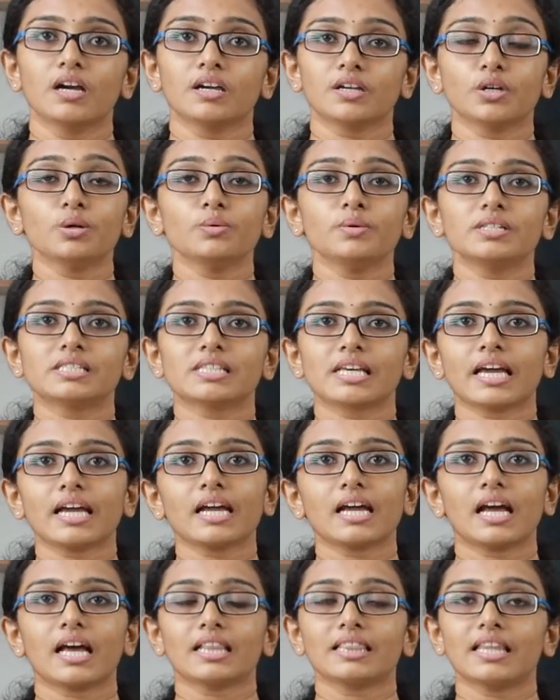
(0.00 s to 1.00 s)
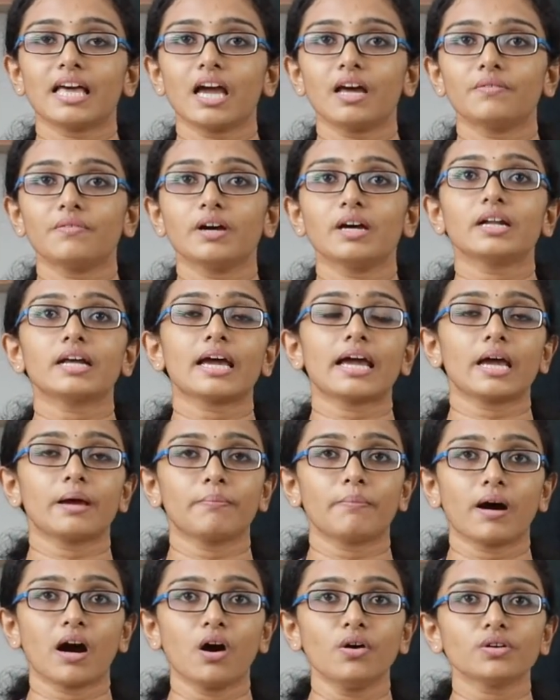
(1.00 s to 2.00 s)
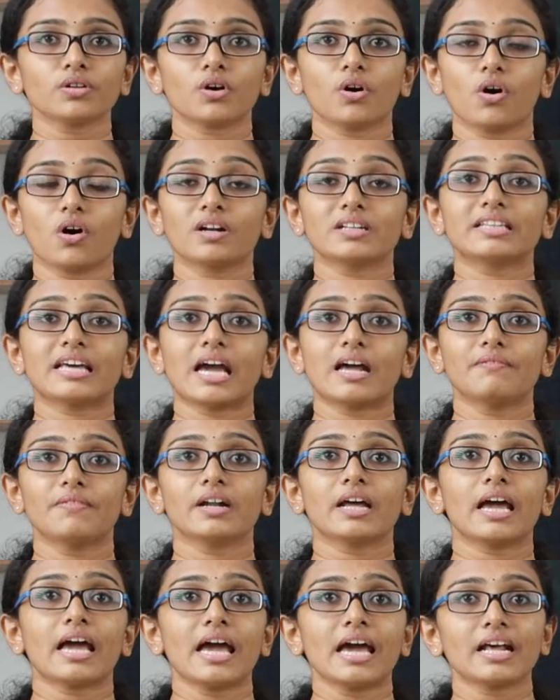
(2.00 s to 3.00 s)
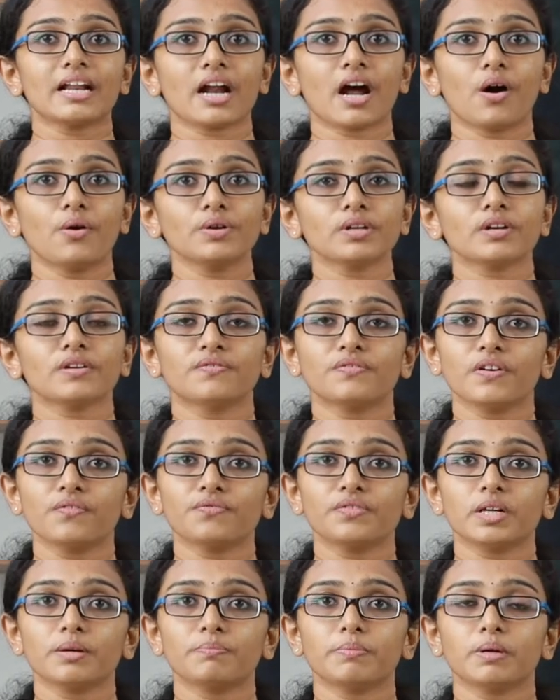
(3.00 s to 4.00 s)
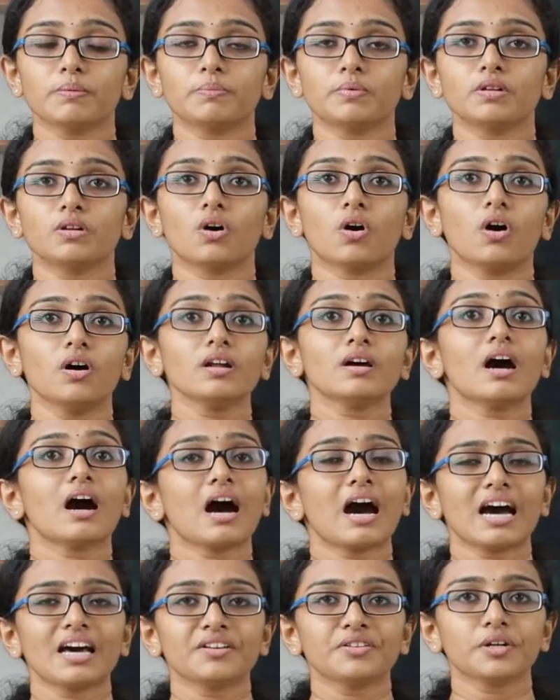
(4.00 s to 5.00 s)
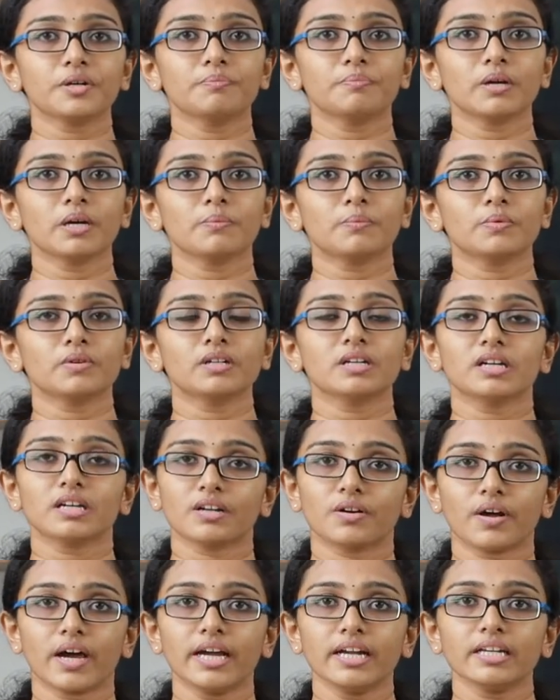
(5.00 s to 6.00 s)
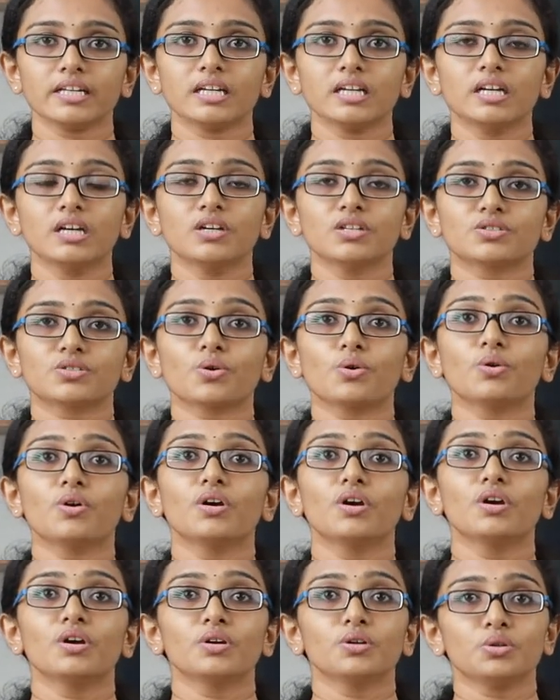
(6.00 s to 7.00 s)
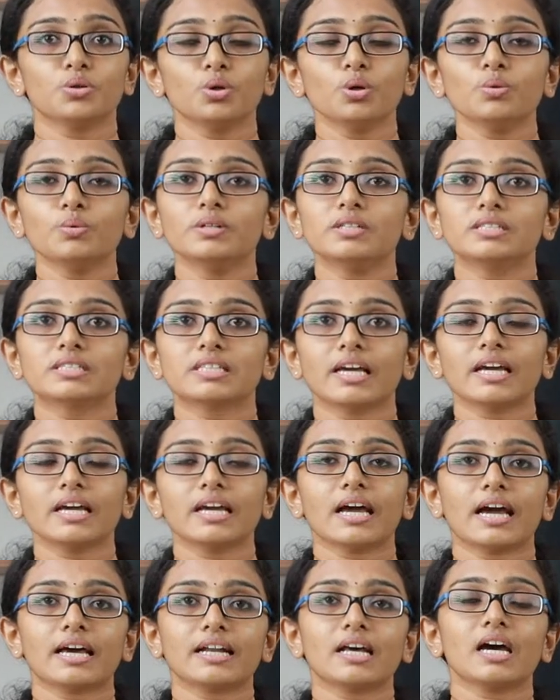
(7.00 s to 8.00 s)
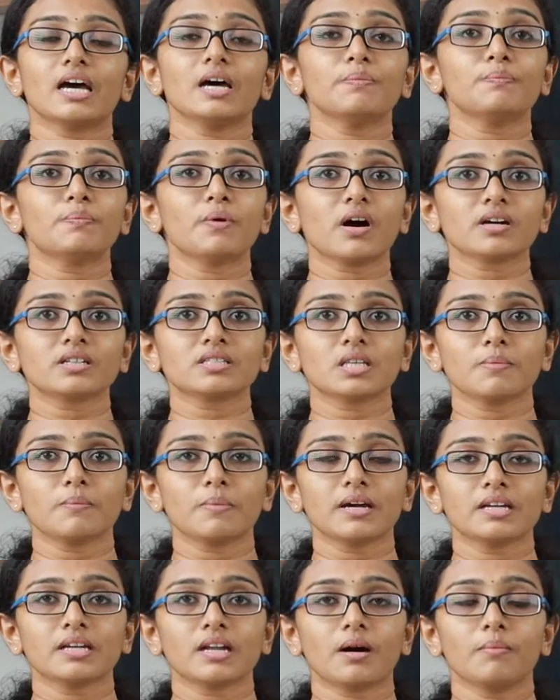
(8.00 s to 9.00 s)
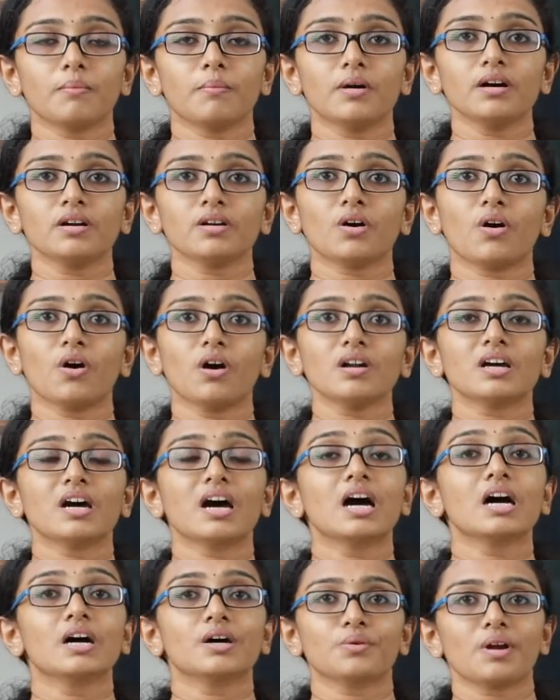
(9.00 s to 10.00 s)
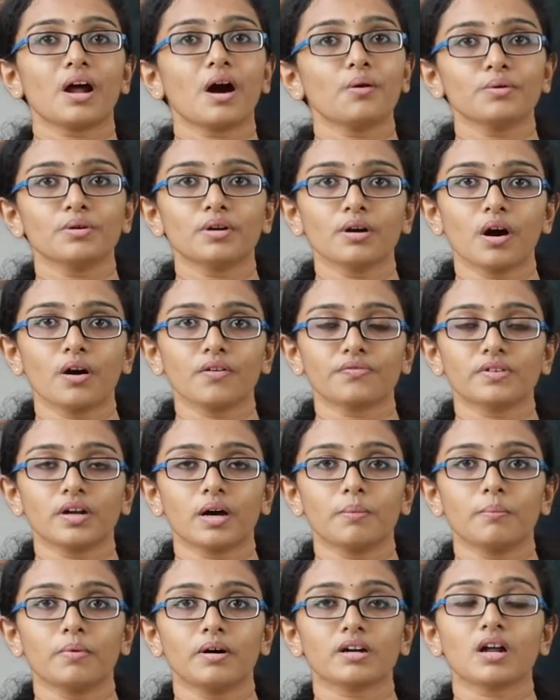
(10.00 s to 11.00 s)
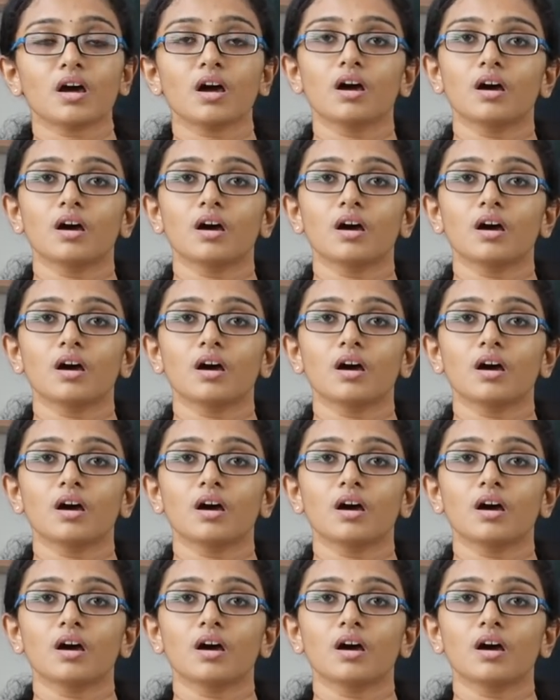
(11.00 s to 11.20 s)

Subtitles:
You will say there were about or there were around 50 people or 100 people, right? So you will say an approximate number or rounded off number.